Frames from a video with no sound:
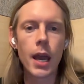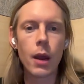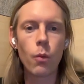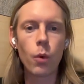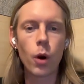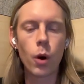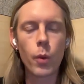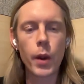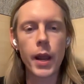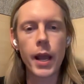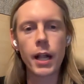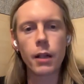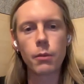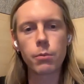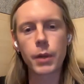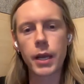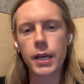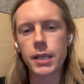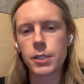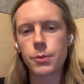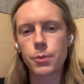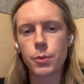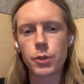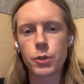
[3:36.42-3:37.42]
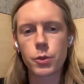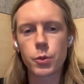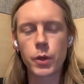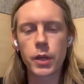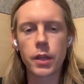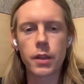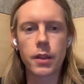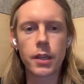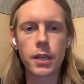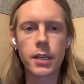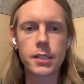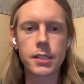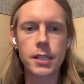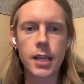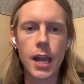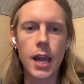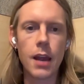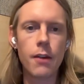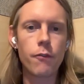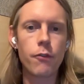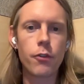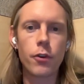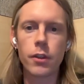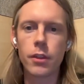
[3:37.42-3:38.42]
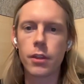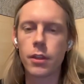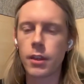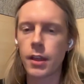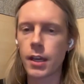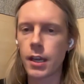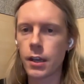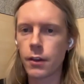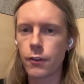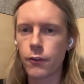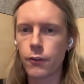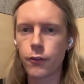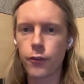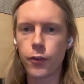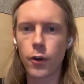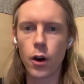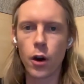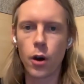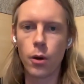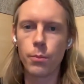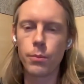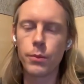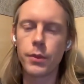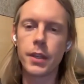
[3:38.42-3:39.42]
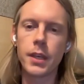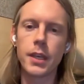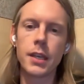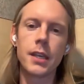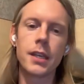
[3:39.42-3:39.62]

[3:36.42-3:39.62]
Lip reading: what we help customers with is everything from